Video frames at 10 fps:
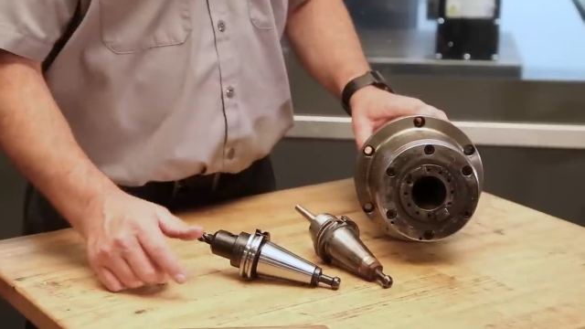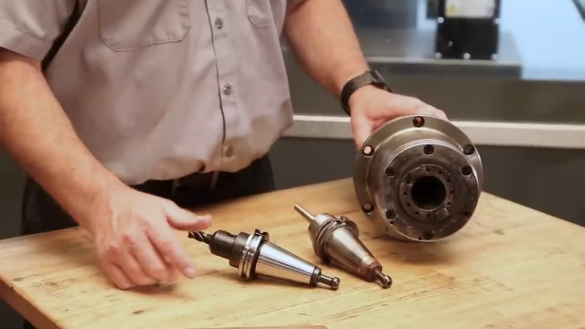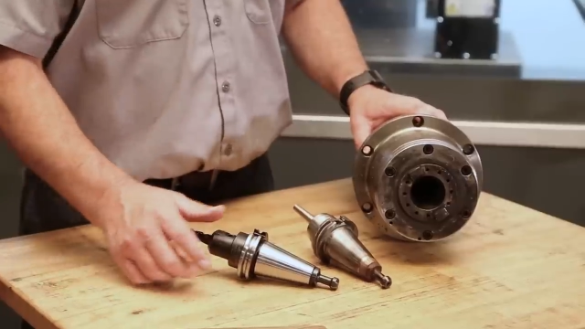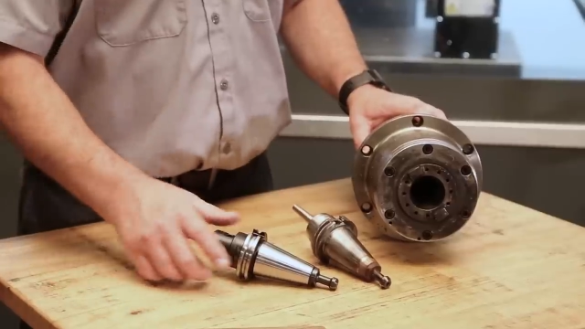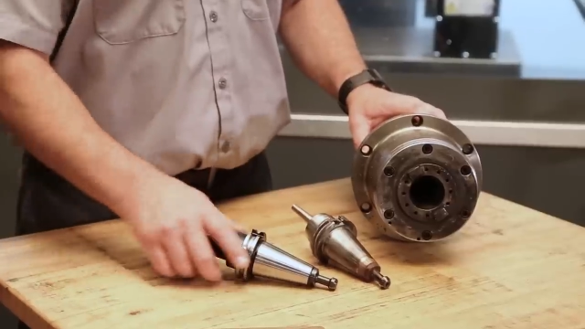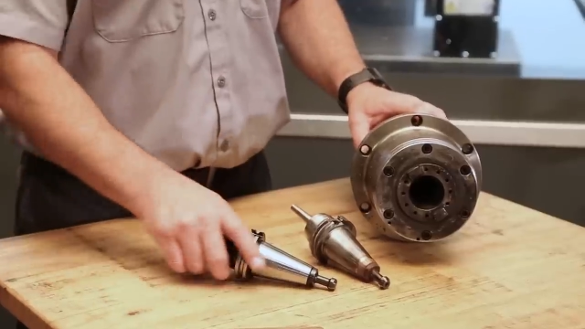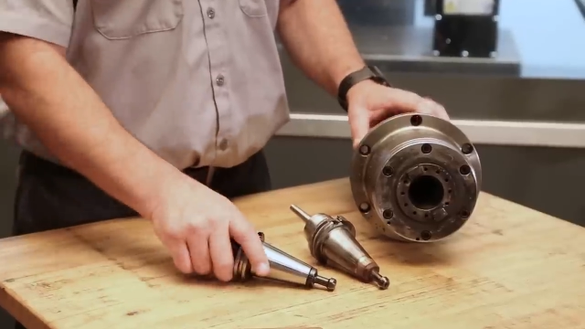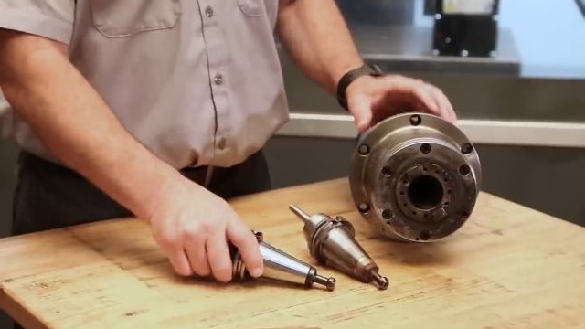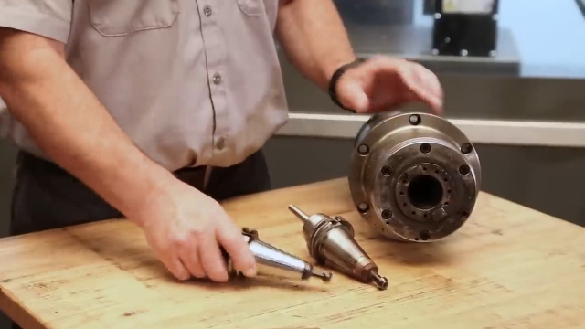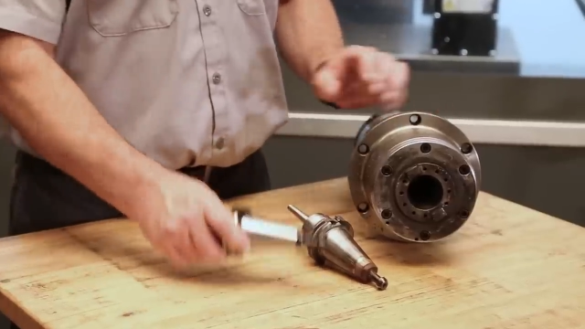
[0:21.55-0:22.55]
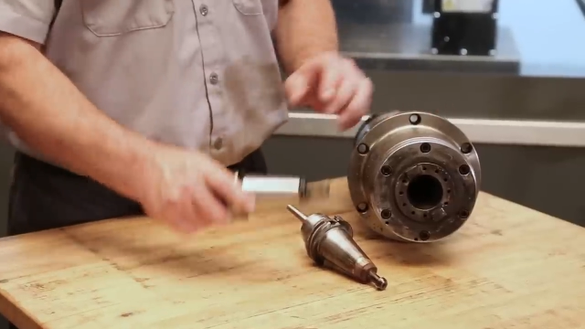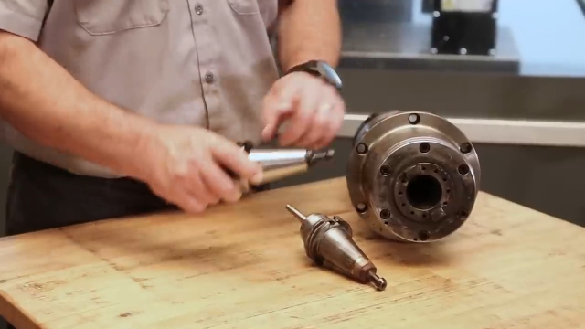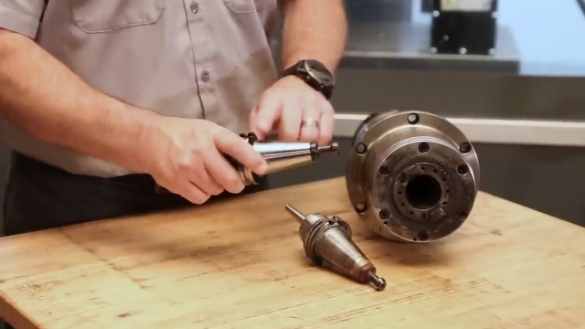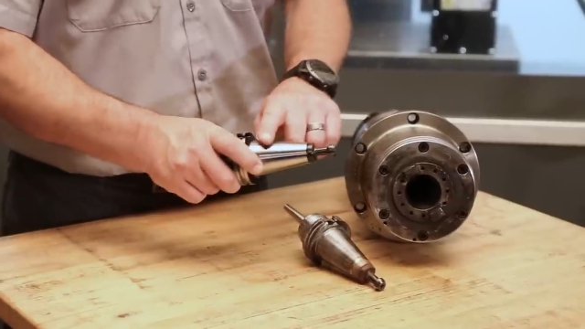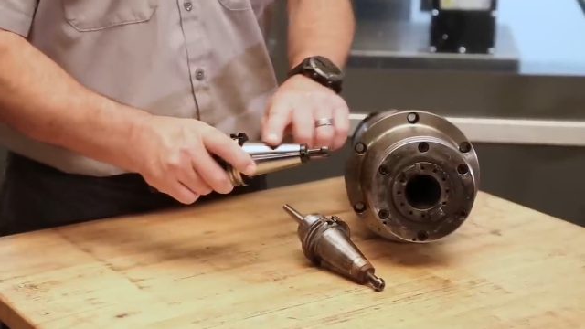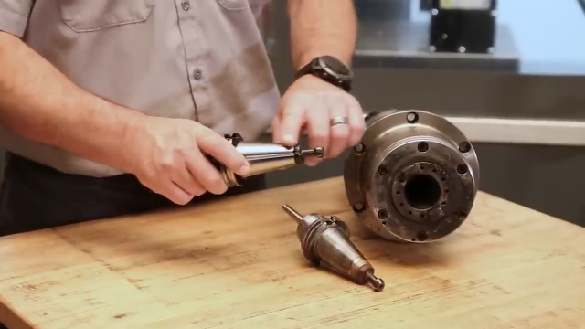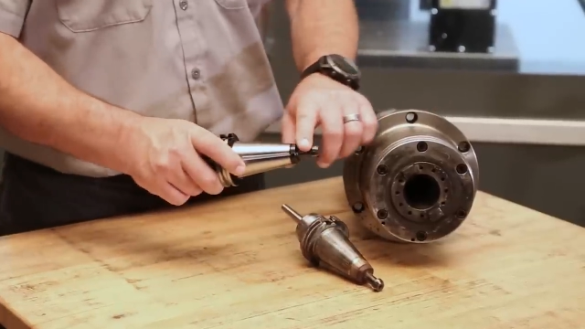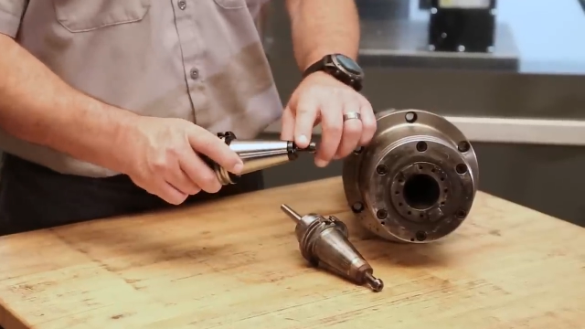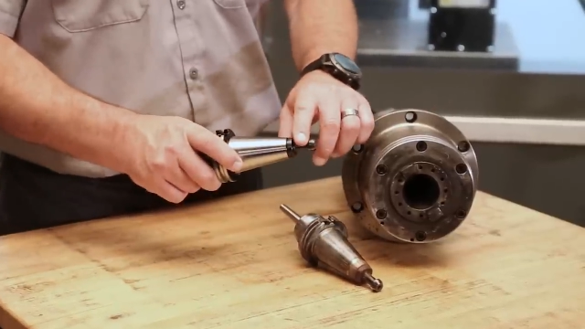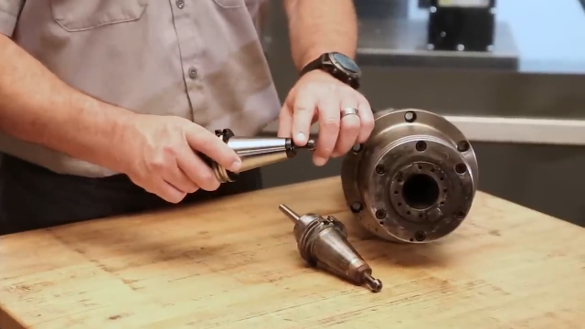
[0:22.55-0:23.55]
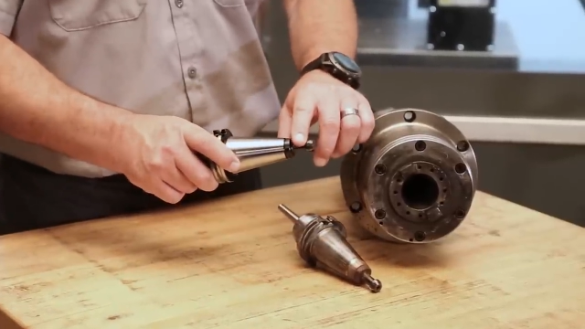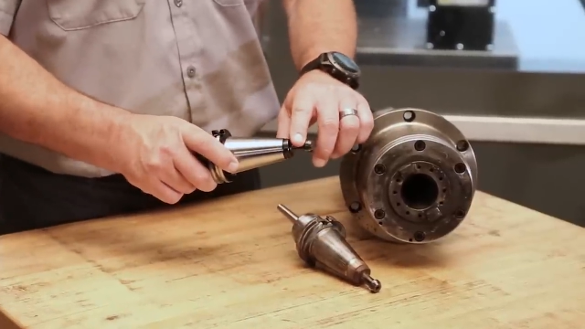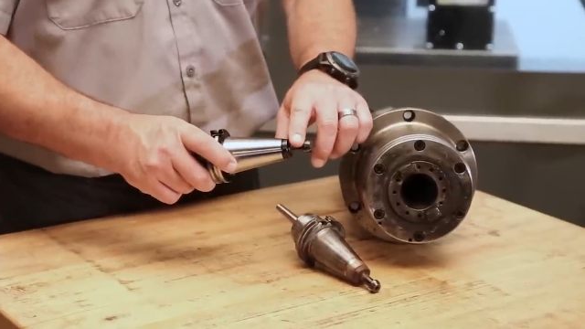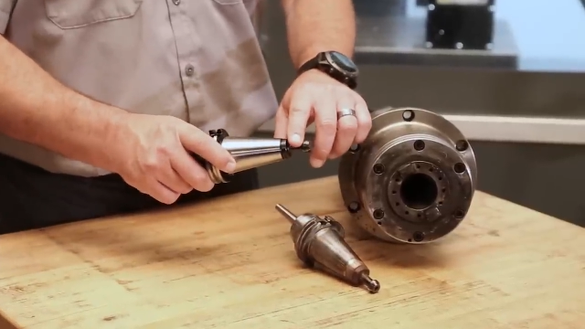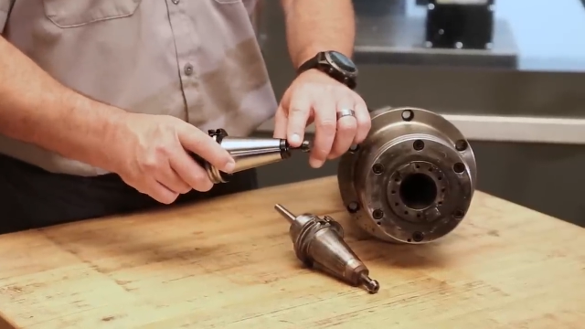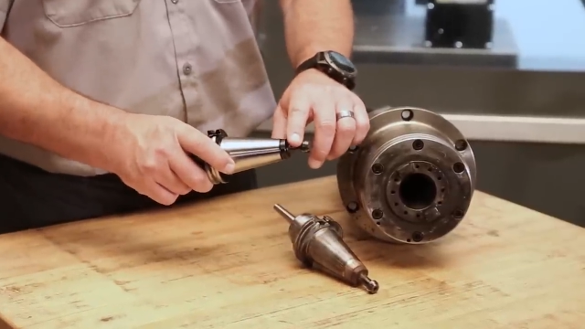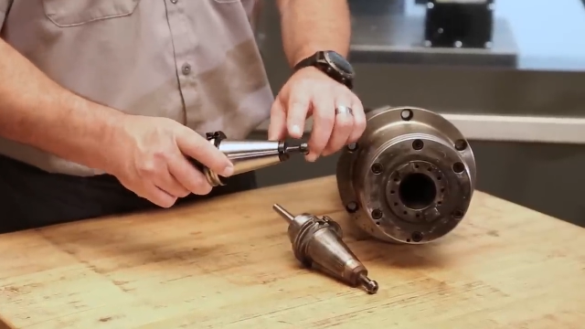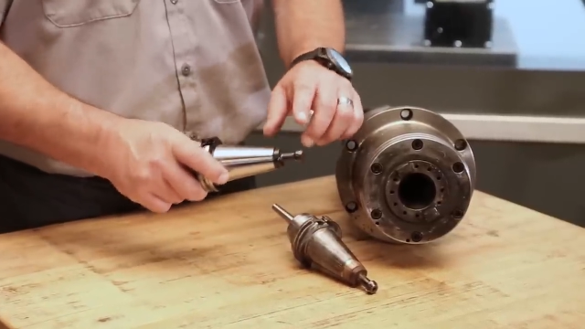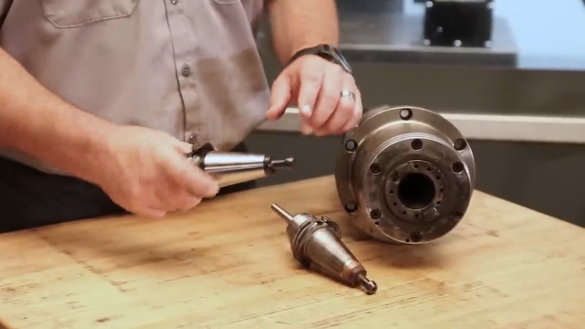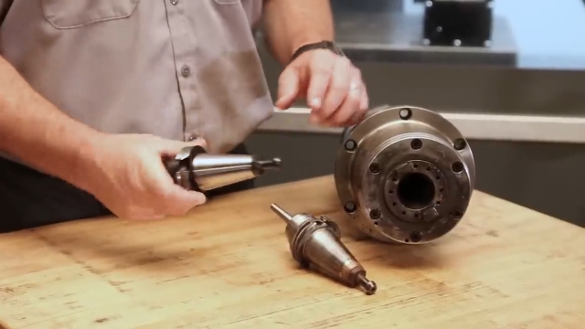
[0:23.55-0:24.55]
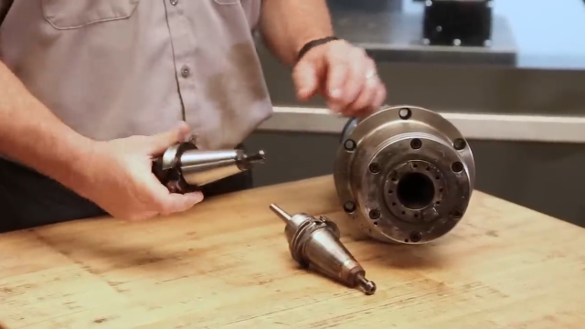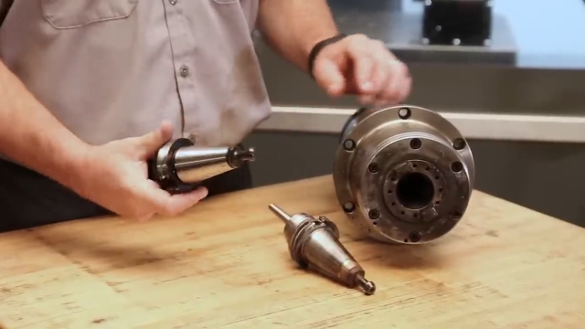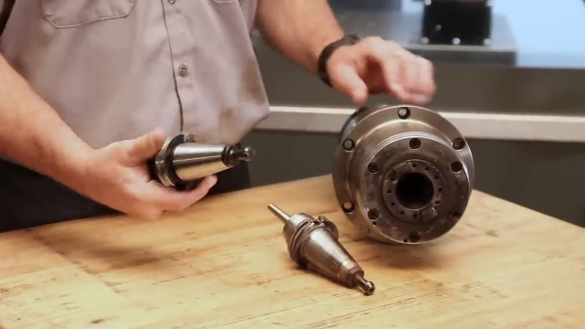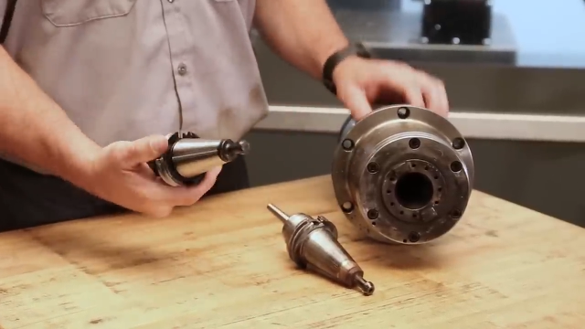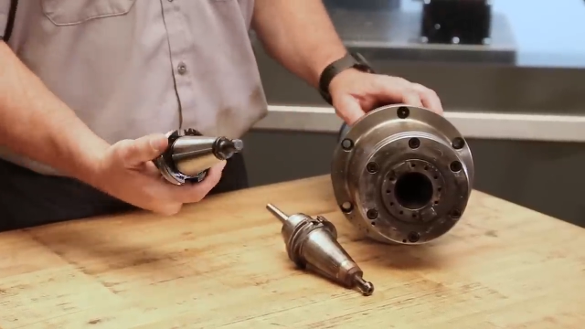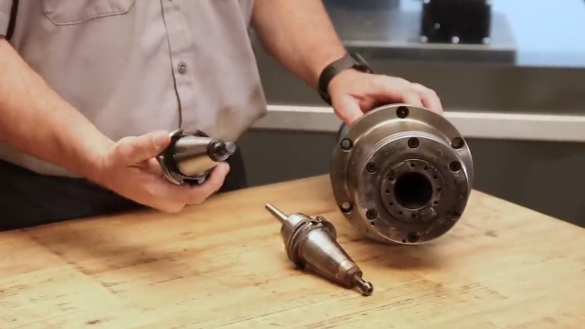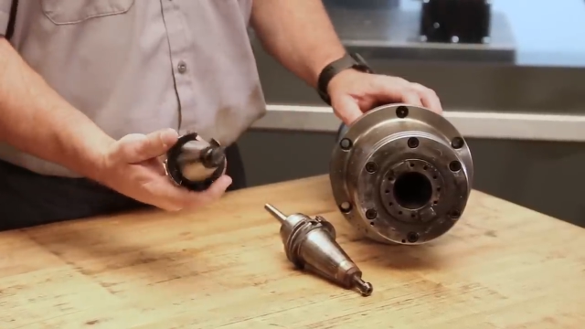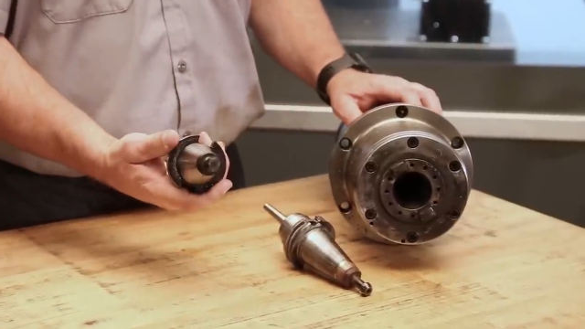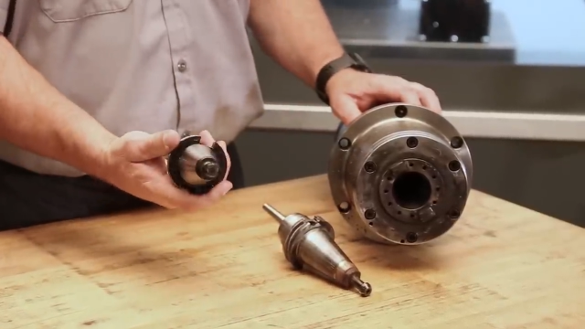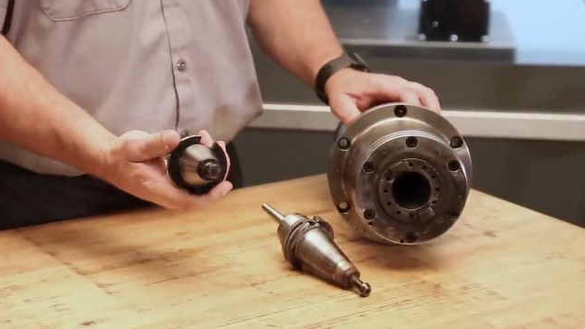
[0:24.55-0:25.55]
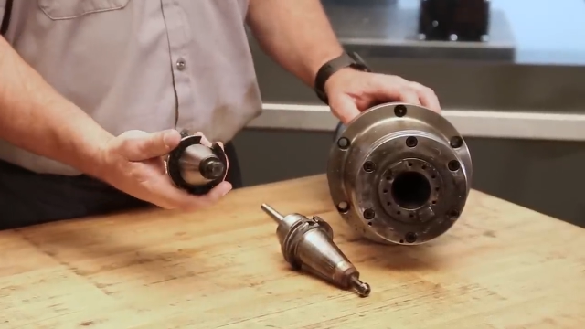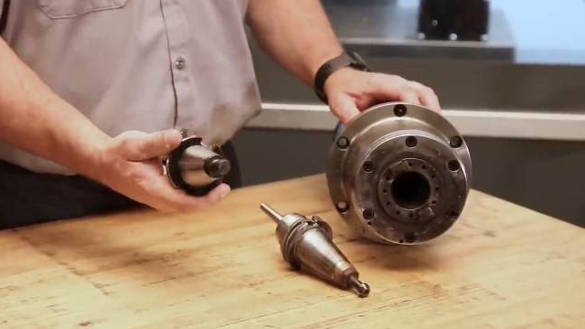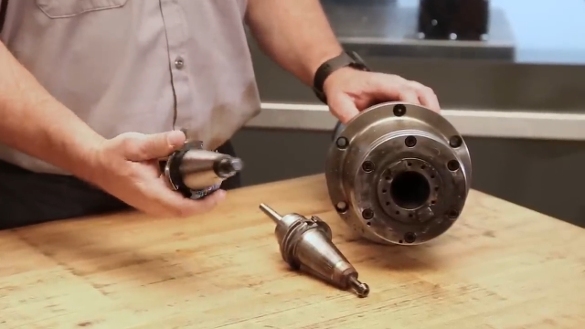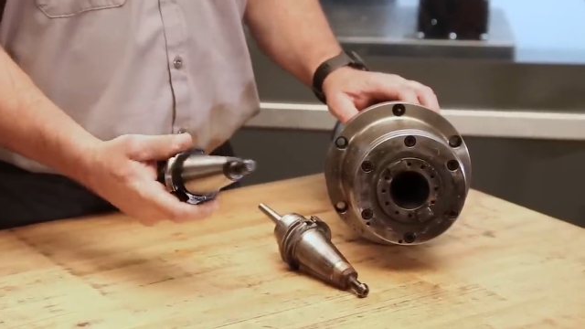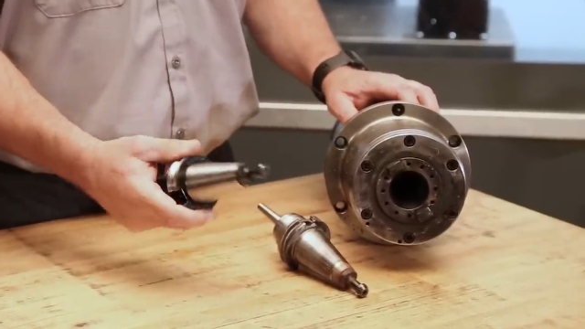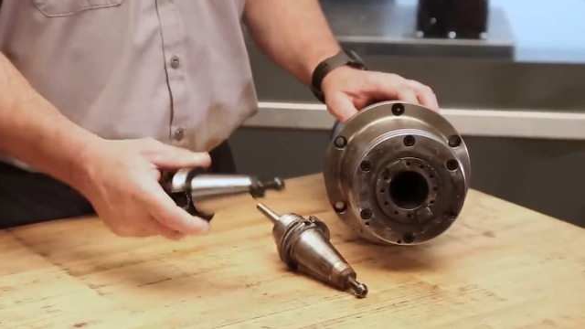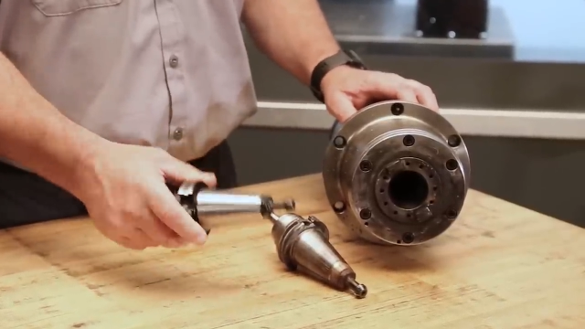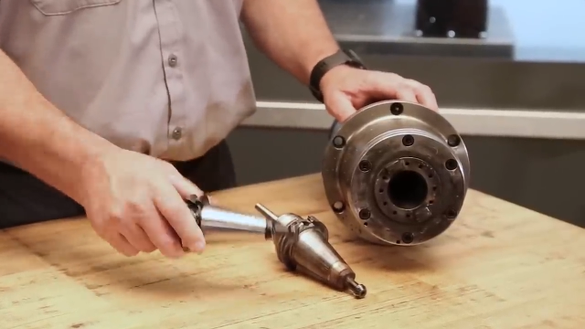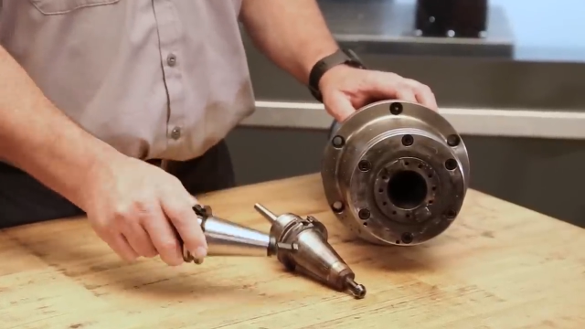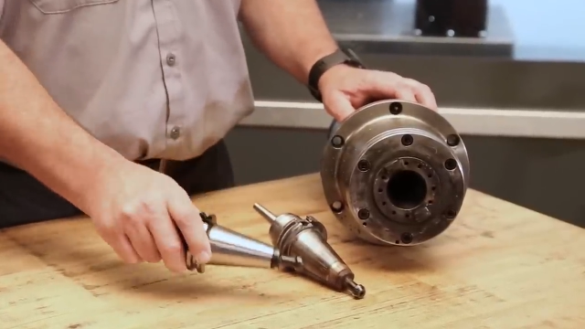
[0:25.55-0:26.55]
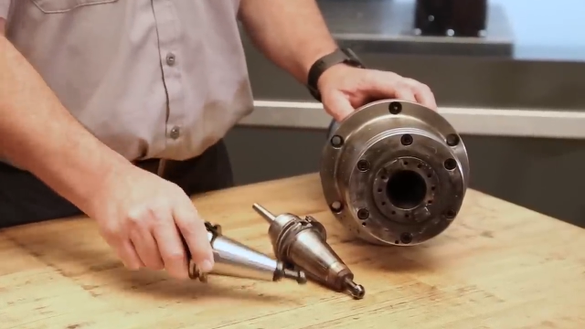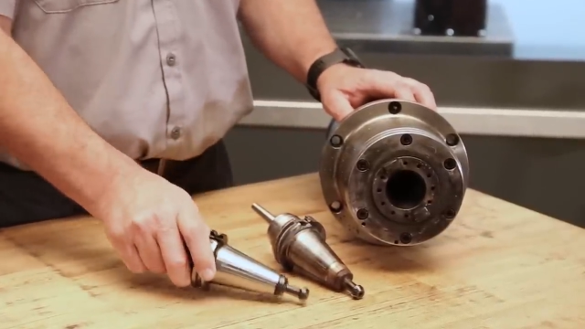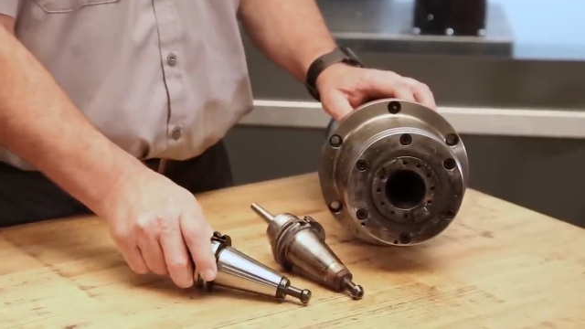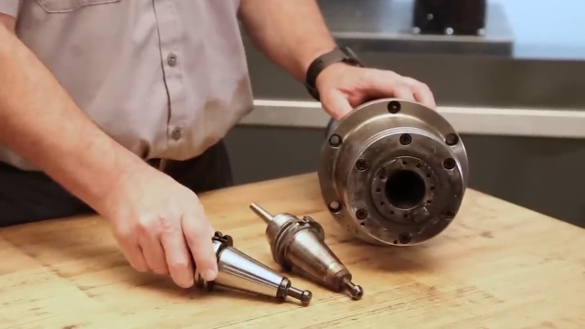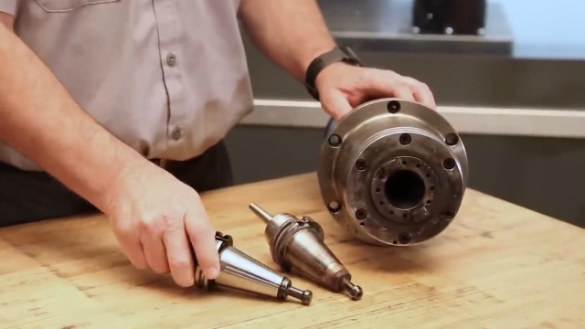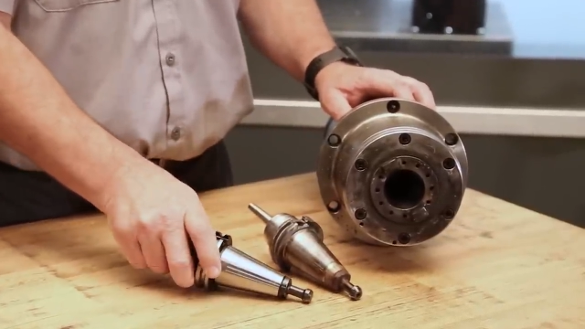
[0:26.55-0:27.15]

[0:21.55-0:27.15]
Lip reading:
[unreadable: no face in view]